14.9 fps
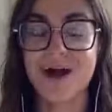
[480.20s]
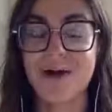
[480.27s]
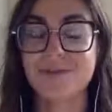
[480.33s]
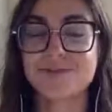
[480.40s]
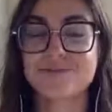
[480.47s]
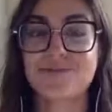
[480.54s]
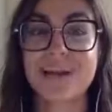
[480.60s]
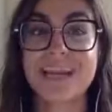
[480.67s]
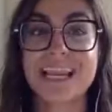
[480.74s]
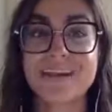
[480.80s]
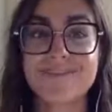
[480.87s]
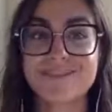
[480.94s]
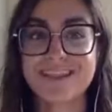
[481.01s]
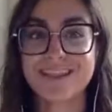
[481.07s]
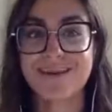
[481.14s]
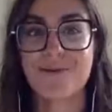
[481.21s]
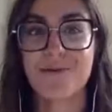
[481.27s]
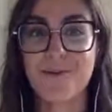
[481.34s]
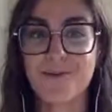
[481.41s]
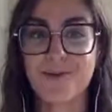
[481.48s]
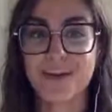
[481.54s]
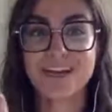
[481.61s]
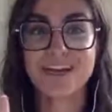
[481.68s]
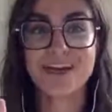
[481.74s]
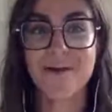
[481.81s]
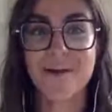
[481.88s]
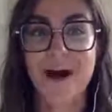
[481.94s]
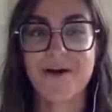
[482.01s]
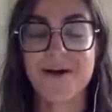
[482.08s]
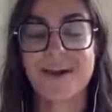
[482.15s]
I was relieved that they were all going to go
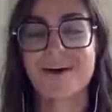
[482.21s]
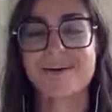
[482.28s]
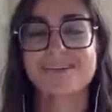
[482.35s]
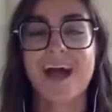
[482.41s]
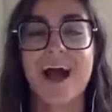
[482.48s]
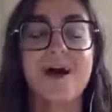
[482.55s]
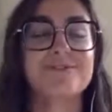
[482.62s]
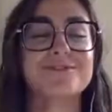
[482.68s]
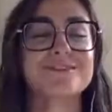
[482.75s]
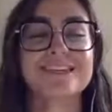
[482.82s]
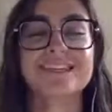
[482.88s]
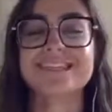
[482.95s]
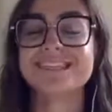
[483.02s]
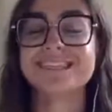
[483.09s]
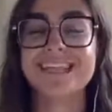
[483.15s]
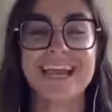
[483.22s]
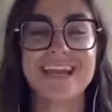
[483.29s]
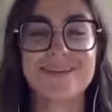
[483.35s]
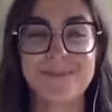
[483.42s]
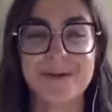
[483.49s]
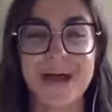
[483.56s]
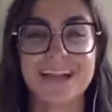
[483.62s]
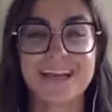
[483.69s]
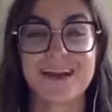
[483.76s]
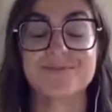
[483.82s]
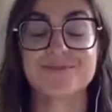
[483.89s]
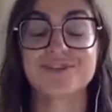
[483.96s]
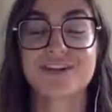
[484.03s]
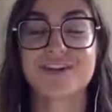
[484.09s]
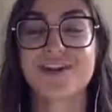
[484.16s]
out, and I was like, I'm just going to stay in bed and I'm
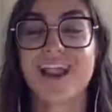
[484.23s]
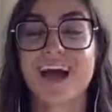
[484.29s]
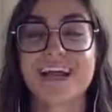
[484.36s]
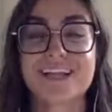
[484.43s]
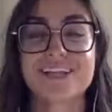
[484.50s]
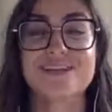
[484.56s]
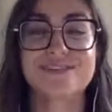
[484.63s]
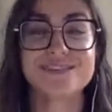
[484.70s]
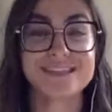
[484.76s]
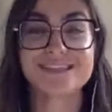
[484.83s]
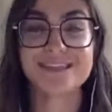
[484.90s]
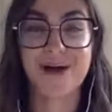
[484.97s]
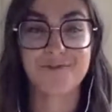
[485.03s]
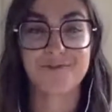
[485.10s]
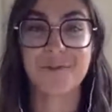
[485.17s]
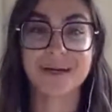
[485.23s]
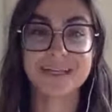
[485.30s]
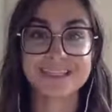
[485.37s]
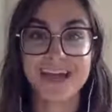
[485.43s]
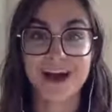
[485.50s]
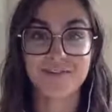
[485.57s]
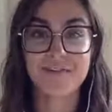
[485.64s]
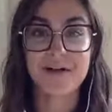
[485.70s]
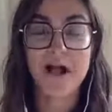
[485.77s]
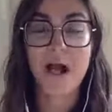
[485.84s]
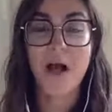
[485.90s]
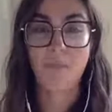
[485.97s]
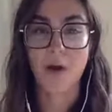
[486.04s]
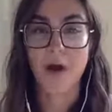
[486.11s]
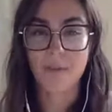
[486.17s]
just going to like use this time for myself.
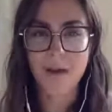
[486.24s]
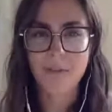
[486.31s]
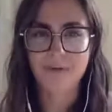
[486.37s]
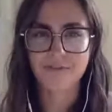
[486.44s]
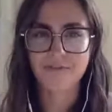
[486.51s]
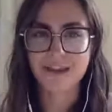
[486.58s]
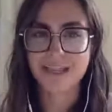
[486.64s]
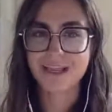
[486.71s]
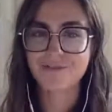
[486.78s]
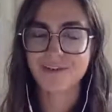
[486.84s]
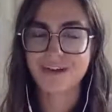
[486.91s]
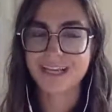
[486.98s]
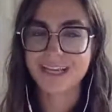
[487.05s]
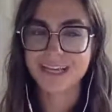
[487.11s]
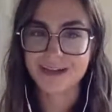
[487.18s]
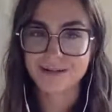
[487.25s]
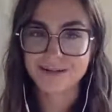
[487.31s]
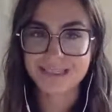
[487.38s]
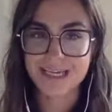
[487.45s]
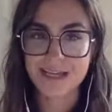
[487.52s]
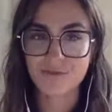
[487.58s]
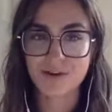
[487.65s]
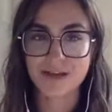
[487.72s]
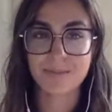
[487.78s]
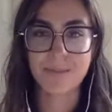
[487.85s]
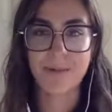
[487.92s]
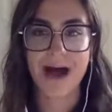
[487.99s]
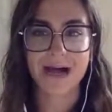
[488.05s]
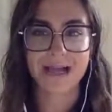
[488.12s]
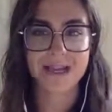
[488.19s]
But I remember feeling really guilty and really
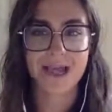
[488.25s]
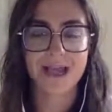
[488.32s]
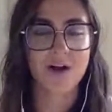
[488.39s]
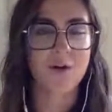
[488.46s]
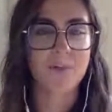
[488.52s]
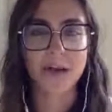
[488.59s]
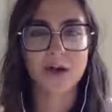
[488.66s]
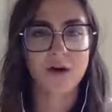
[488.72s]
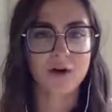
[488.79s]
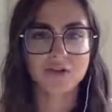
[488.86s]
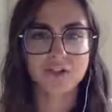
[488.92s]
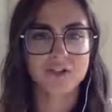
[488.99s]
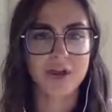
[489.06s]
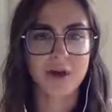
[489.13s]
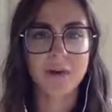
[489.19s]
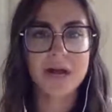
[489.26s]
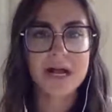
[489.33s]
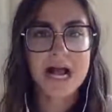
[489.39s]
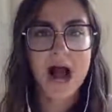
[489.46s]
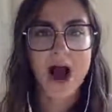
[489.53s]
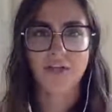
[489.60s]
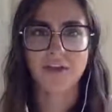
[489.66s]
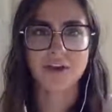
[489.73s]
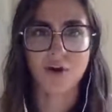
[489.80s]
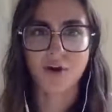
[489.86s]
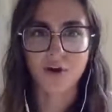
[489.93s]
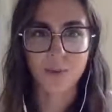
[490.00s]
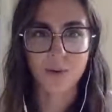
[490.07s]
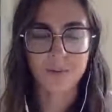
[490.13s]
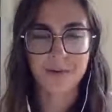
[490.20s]
bad, like, oh my god, you know, are they not
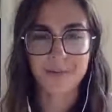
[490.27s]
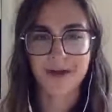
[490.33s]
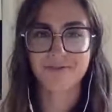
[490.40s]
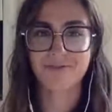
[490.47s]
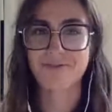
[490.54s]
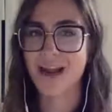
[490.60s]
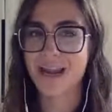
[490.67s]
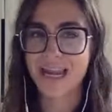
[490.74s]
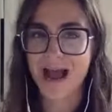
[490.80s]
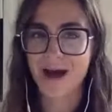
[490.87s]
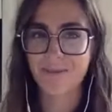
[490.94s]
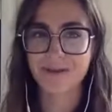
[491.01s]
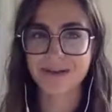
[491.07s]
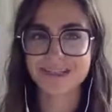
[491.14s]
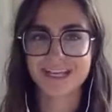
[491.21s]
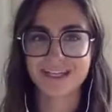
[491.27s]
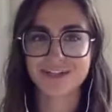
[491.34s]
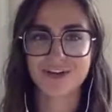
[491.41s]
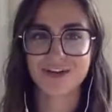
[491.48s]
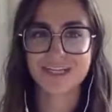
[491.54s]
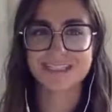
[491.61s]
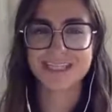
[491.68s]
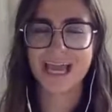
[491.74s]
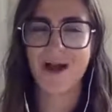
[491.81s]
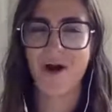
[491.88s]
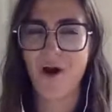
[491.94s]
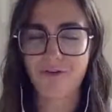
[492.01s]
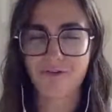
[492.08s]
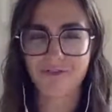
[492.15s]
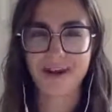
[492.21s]
going to want to be my friend now because I took a day
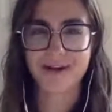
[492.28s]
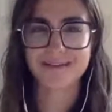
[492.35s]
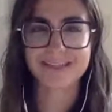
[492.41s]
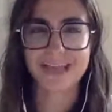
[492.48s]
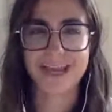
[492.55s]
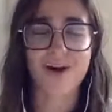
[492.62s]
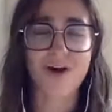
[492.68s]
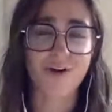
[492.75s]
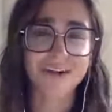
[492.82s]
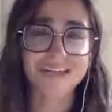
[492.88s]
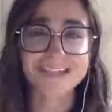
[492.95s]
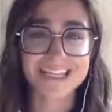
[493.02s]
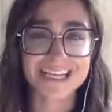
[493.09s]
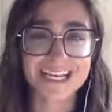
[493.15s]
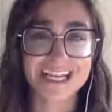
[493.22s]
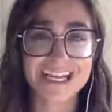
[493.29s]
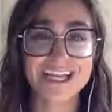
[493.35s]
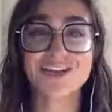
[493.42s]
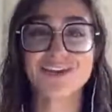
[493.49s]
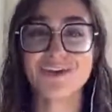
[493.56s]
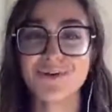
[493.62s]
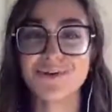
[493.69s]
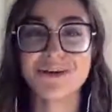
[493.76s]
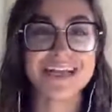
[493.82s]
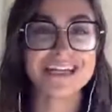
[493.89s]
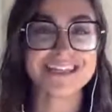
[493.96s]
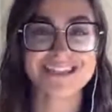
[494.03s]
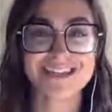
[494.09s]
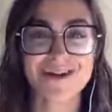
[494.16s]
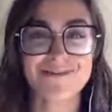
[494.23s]
off? And I was like, honestly, you need
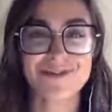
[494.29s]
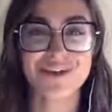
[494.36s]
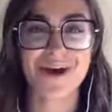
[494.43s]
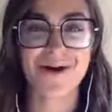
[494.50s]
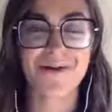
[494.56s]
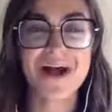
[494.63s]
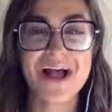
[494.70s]
some, you know,